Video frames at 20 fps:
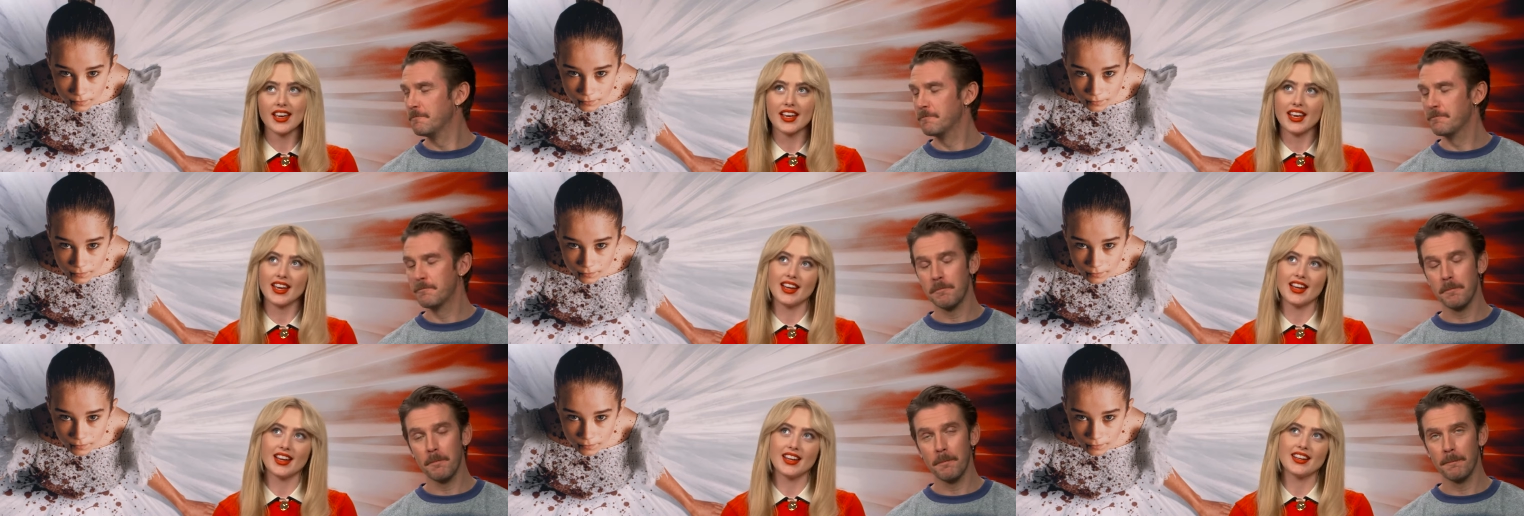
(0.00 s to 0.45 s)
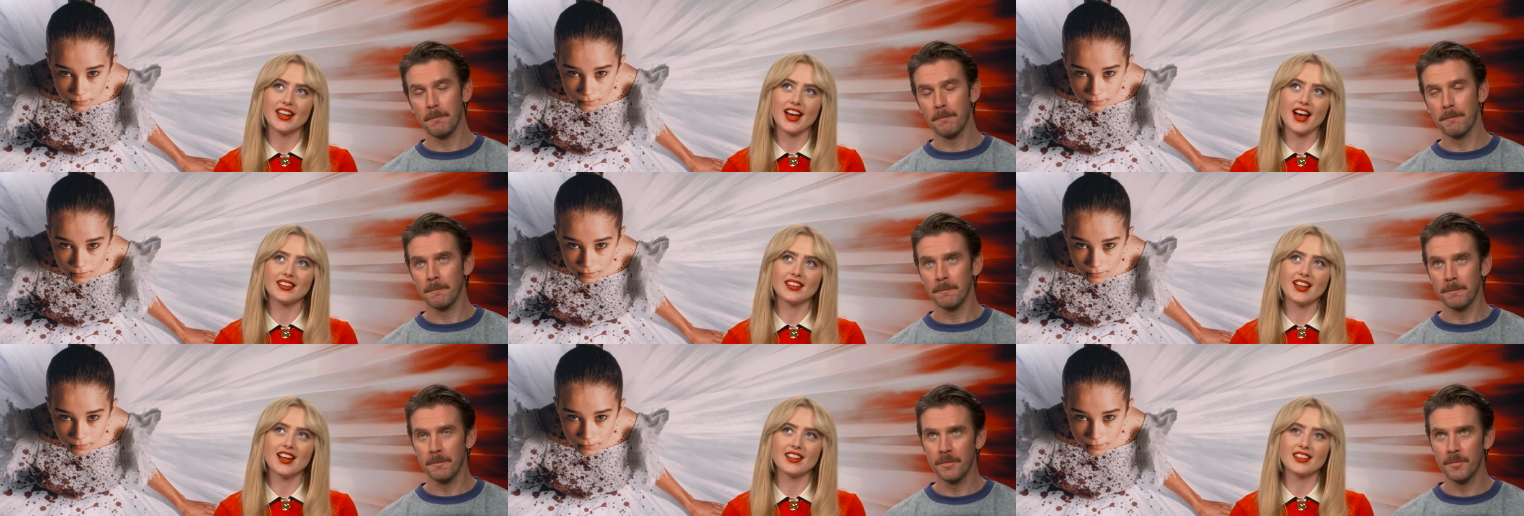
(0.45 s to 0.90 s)
Speaker 1: and
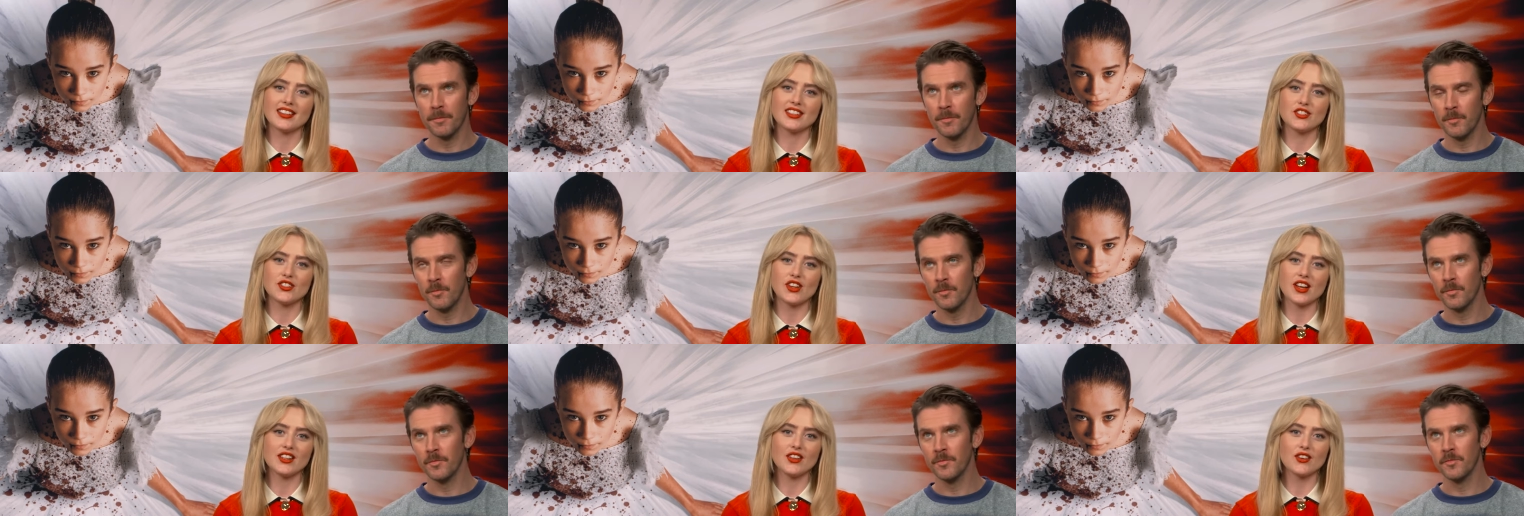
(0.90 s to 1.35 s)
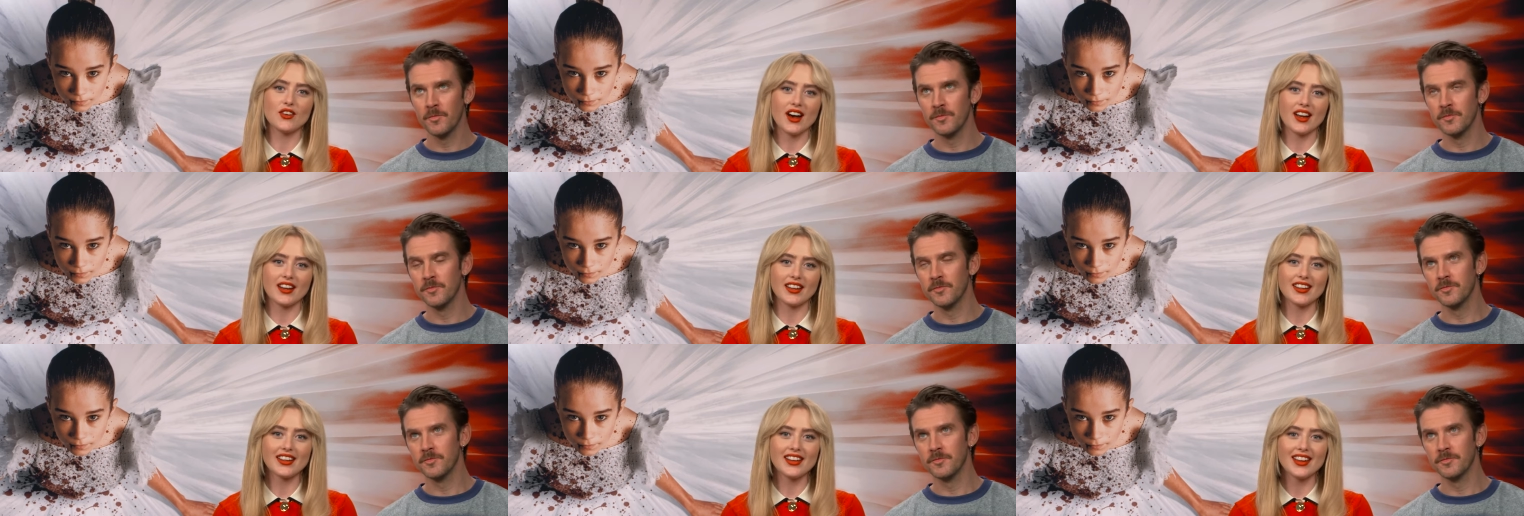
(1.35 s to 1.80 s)
a lot of the Jello
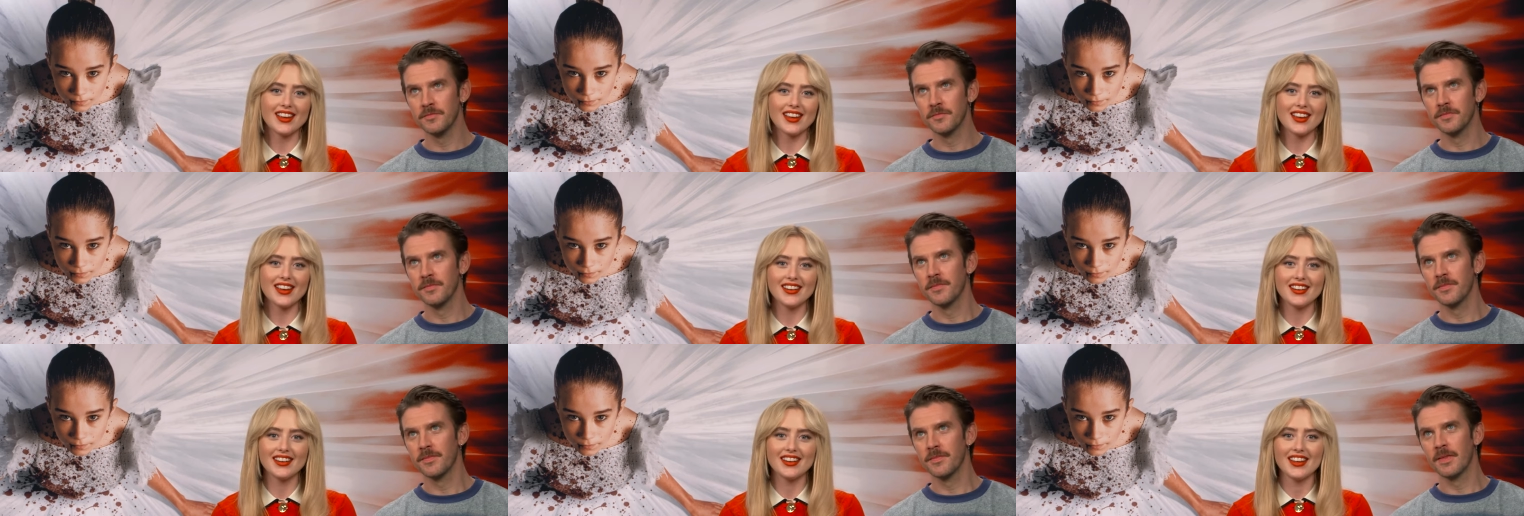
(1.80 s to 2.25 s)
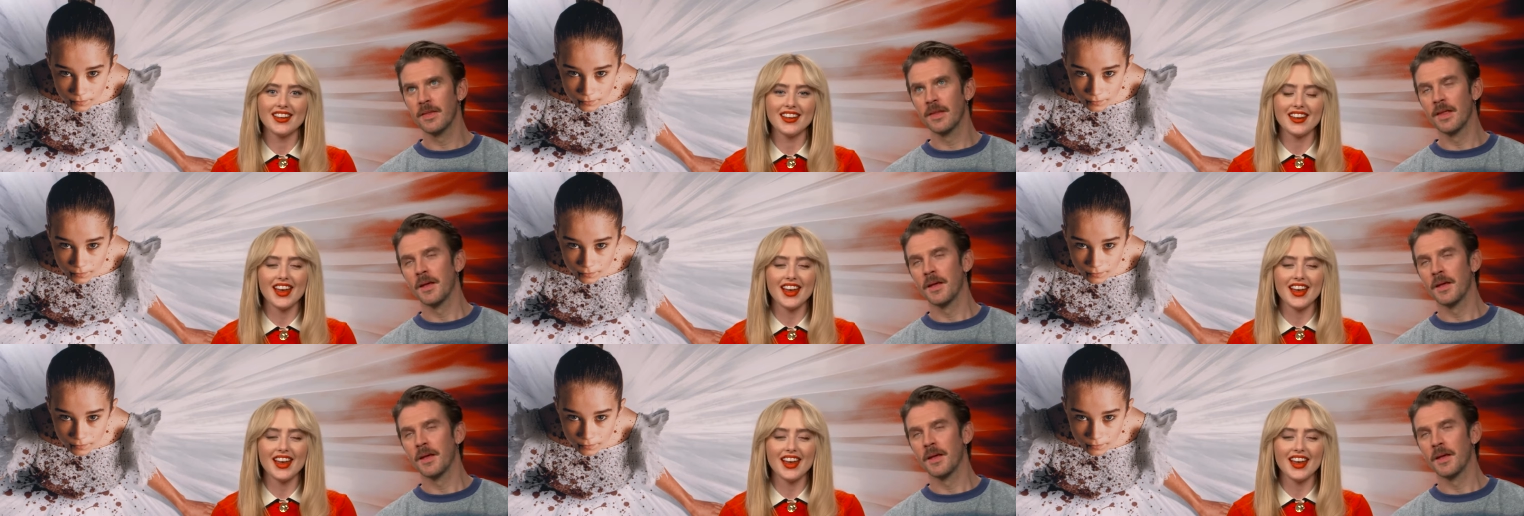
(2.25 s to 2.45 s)
got in it.